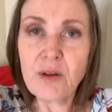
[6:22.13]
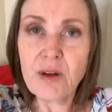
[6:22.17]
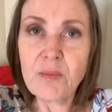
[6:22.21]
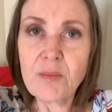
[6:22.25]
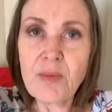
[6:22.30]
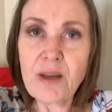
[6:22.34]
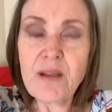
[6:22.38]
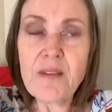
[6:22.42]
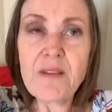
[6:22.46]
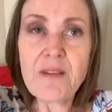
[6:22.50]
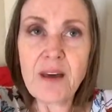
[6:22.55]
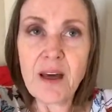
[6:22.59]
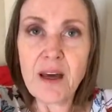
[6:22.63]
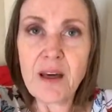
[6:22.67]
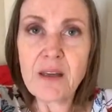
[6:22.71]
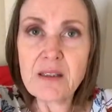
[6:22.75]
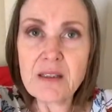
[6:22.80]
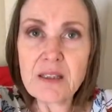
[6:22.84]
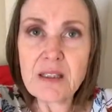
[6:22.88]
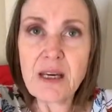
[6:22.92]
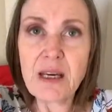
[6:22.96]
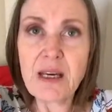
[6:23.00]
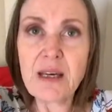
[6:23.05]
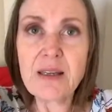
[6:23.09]
I mean, that
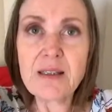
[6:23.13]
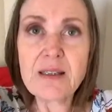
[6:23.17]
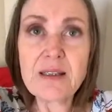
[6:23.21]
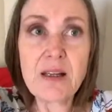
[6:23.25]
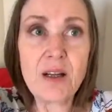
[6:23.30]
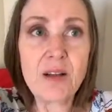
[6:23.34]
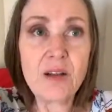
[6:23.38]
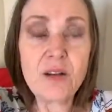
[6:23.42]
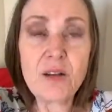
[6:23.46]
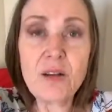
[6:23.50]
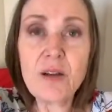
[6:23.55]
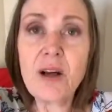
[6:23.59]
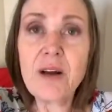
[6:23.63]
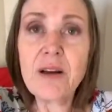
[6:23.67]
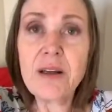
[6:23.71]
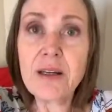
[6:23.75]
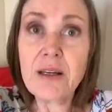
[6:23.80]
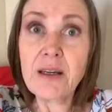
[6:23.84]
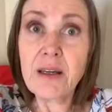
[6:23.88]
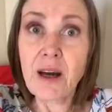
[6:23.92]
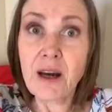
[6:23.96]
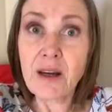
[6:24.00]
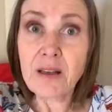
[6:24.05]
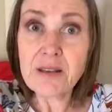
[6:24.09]
takes a lot
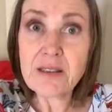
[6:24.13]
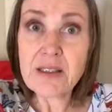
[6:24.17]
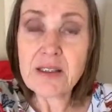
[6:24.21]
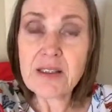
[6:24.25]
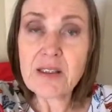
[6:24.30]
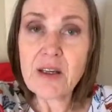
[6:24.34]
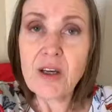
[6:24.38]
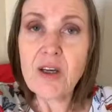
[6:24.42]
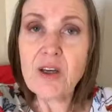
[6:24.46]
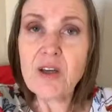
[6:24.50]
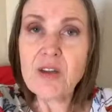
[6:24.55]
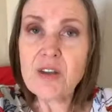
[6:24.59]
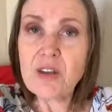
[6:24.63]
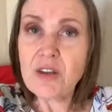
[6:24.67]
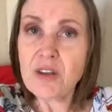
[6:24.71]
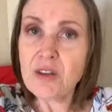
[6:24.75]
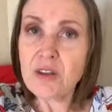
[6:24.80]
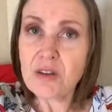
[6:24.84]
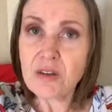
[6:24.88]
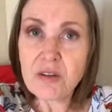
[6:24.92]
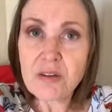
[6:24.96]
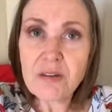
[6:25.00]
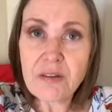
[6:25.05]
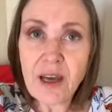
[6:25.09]
of guts to
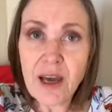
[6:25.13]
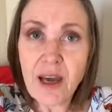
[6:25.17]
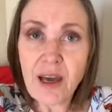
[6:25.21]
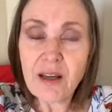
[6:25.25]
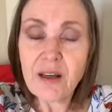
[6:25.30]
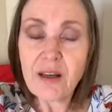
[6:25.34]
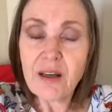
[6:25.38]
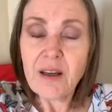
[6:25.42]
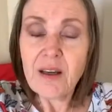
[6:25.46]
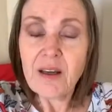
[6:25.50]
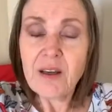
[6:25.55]
do that.